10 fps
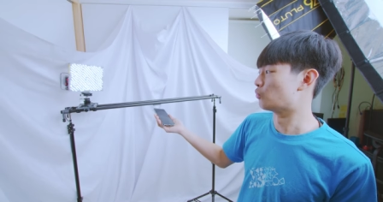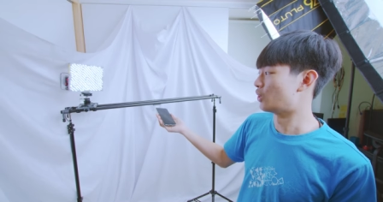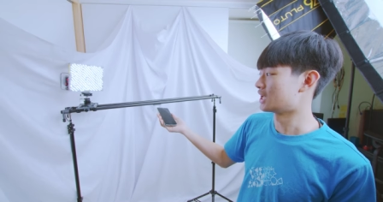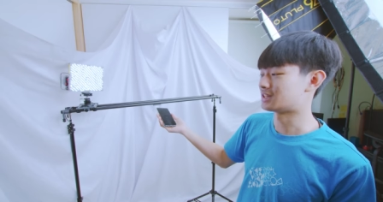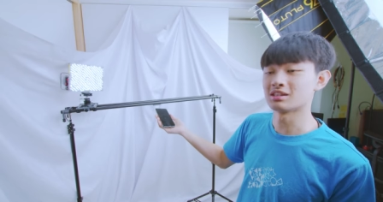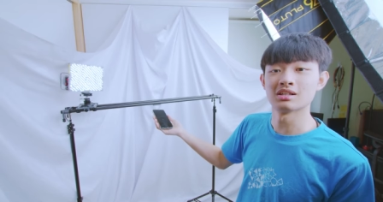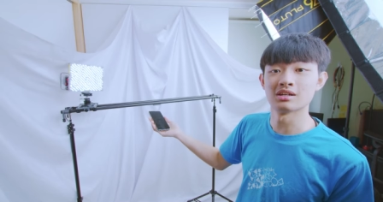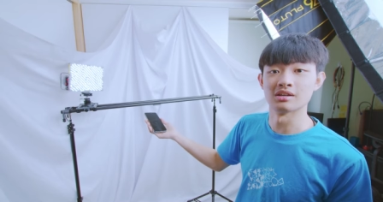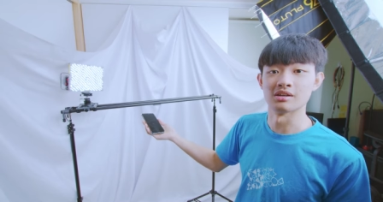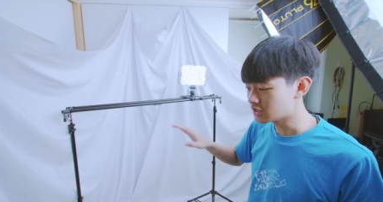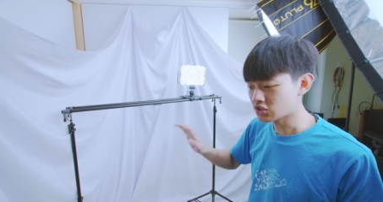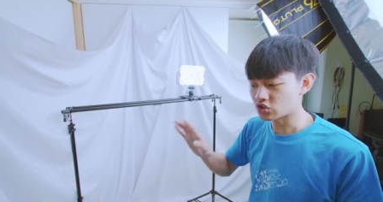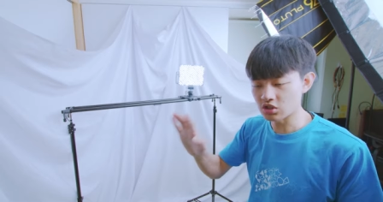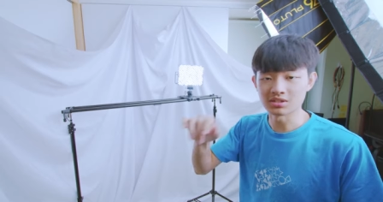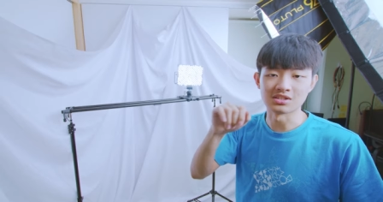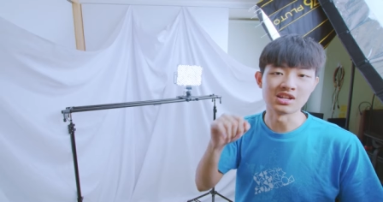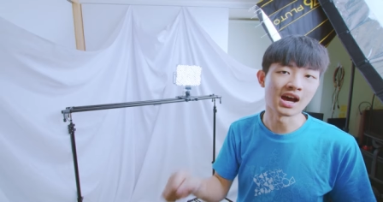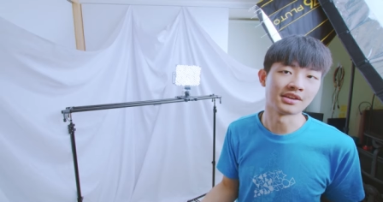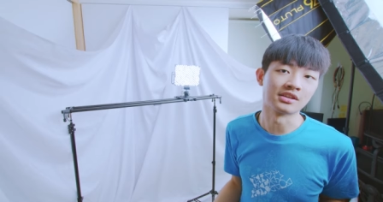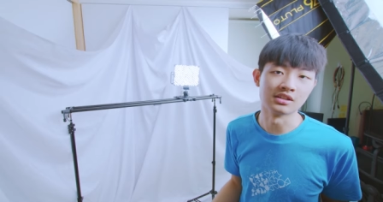What the? This is just
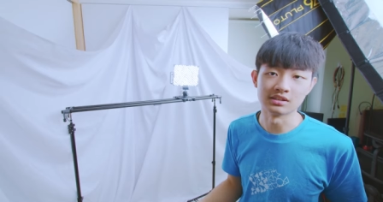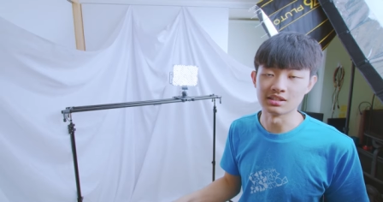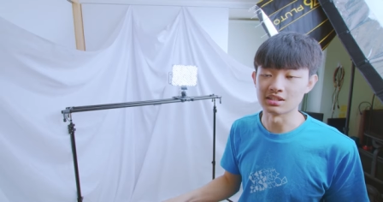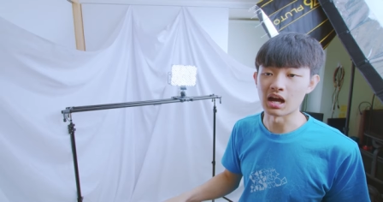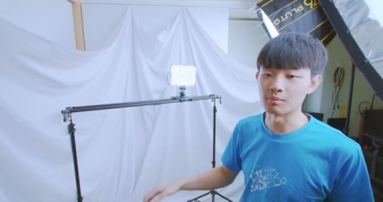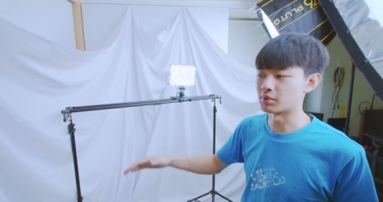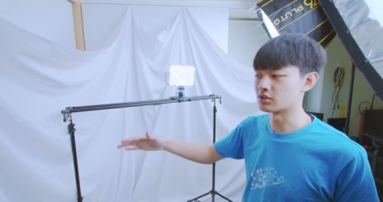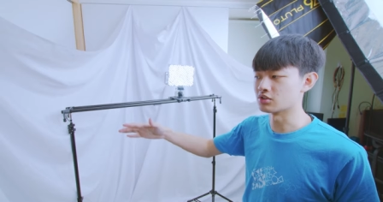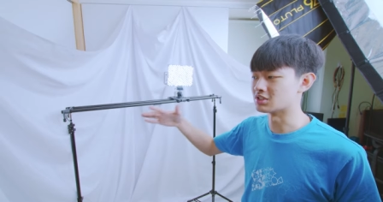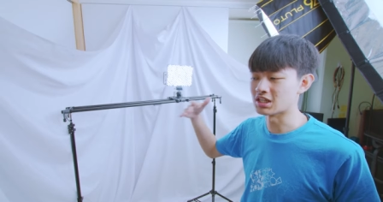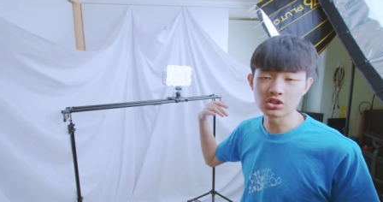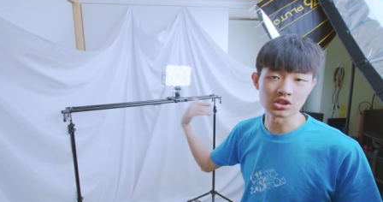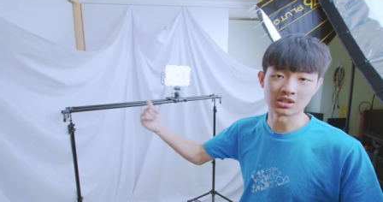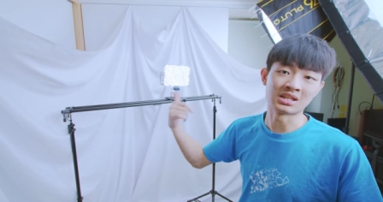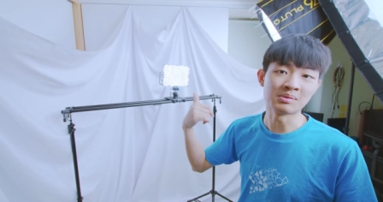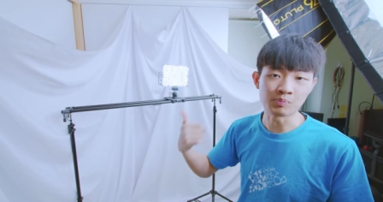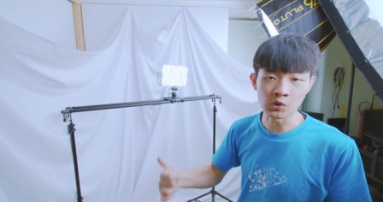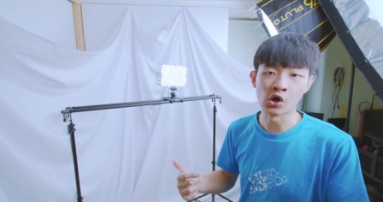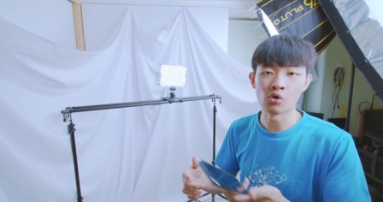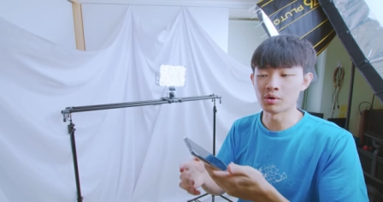not a good design because it should keep
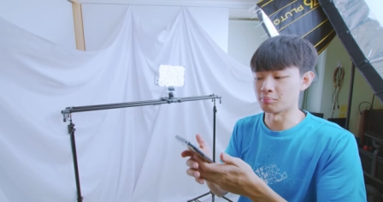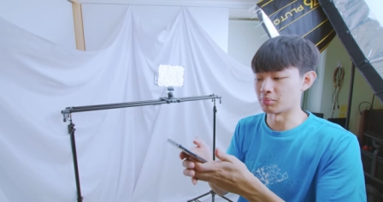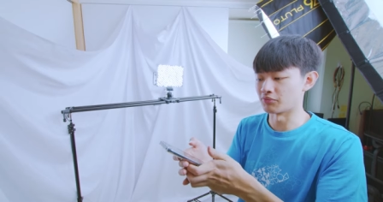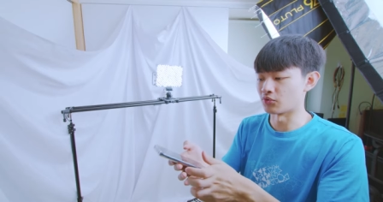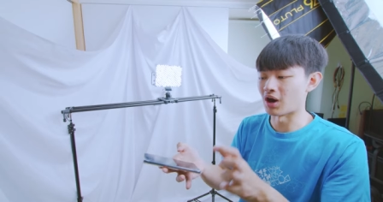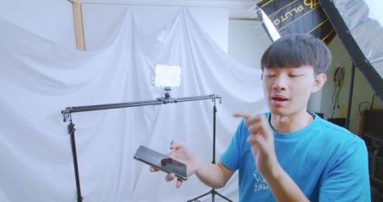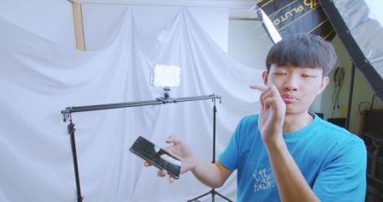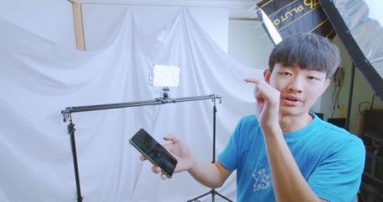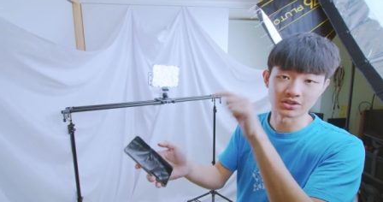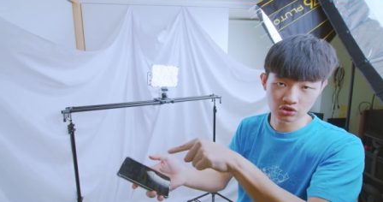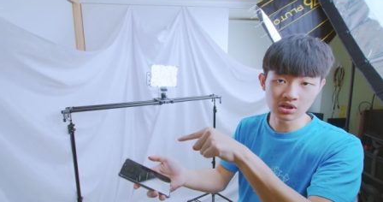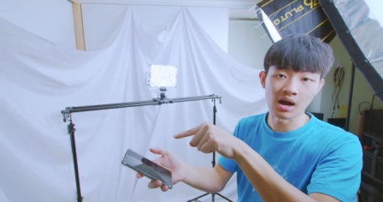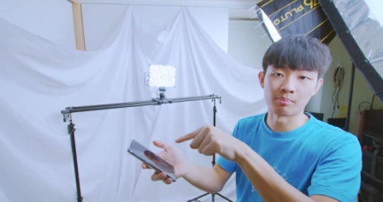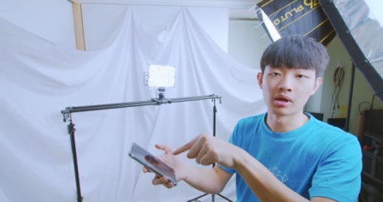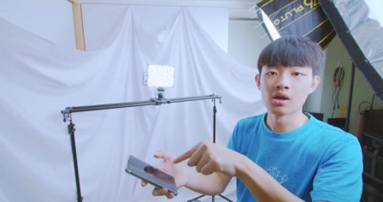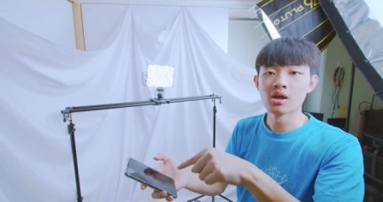going before I press stop.